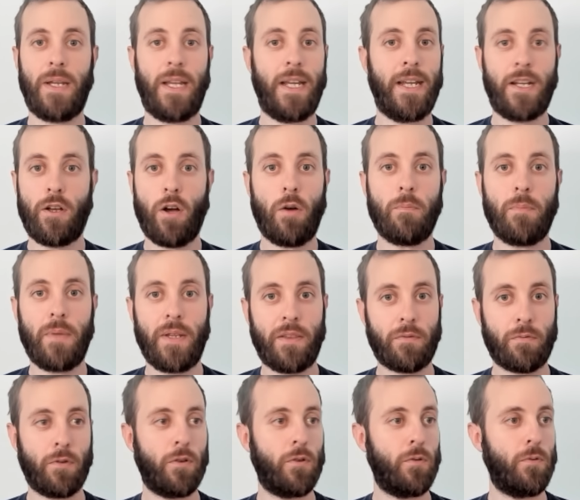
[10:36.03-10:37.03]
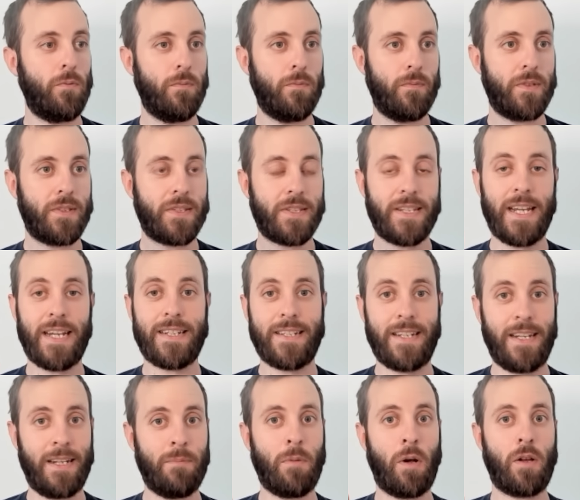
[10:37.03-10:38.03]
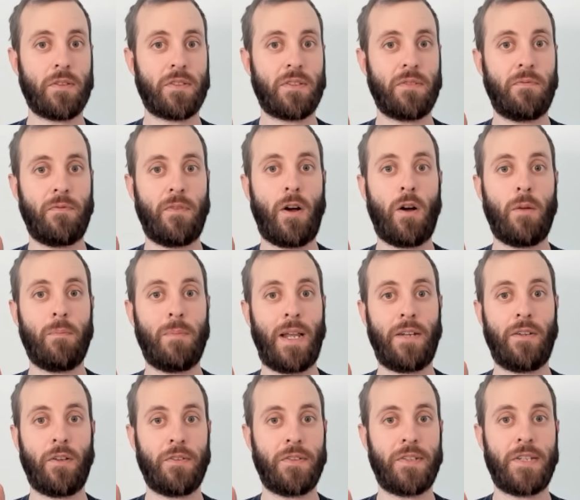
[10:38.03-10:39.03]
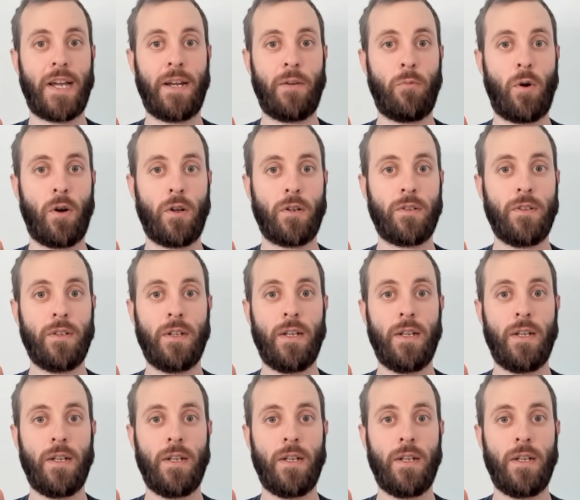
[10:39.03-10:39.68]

it got me through 16 miles of farmland on day one,